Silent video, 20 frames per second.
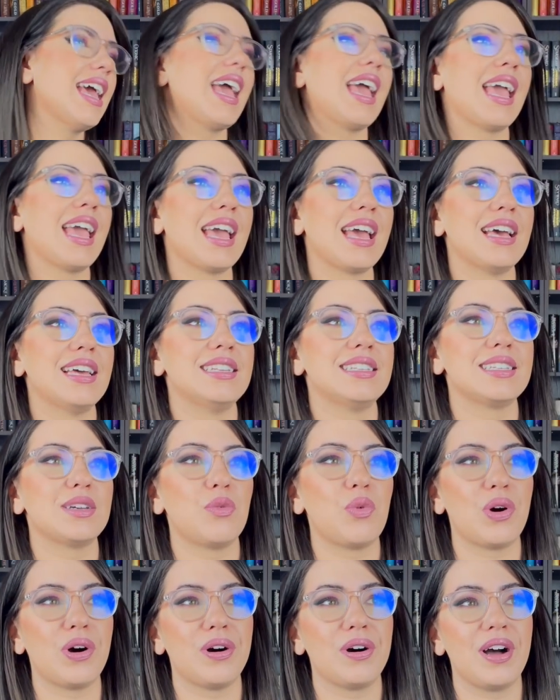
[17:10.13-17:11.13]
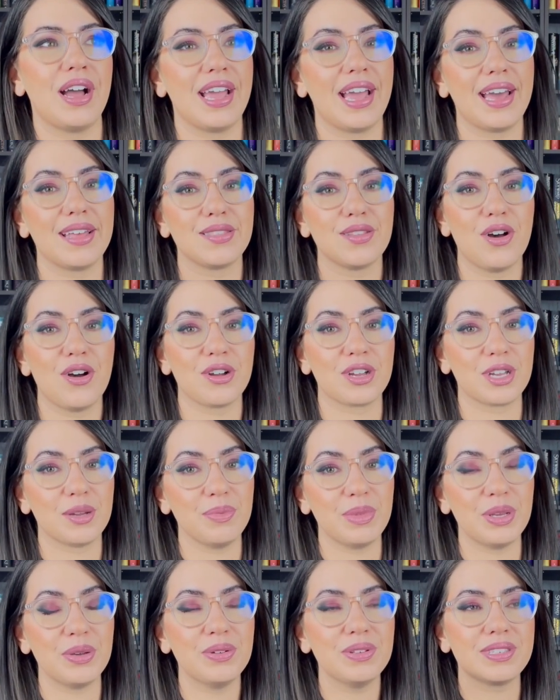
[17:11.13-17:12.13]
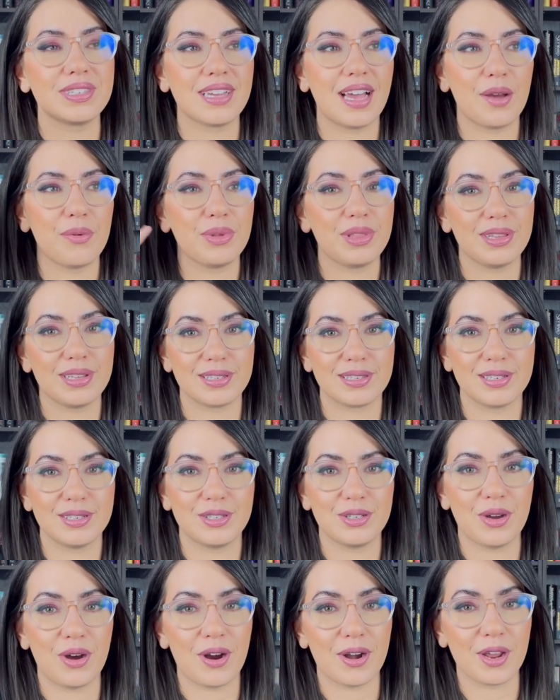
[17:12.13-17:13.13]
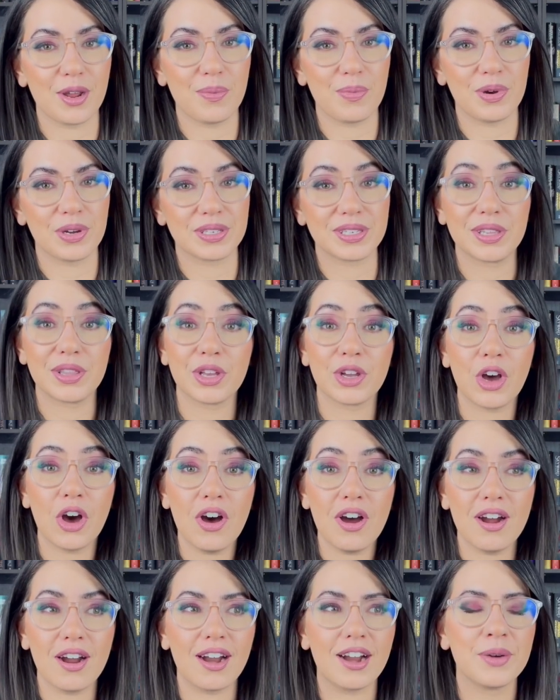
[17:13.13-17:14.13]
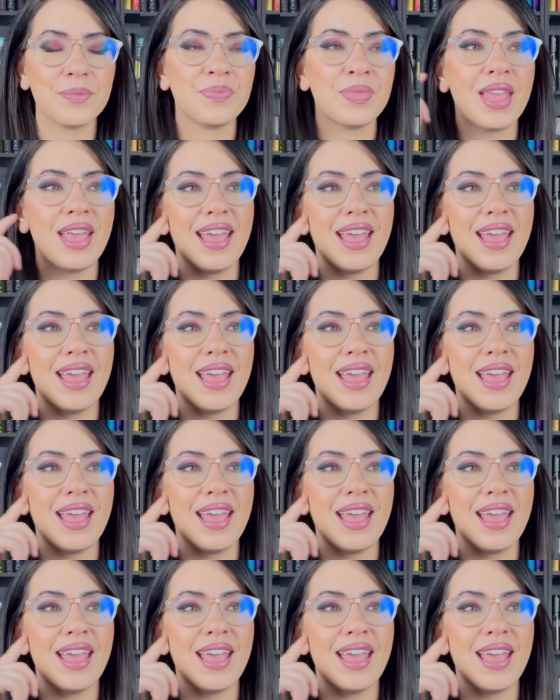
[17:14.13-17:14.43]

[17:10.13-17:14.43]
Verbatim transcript: And while I had long commutes, I would listen to audiobooks in the car.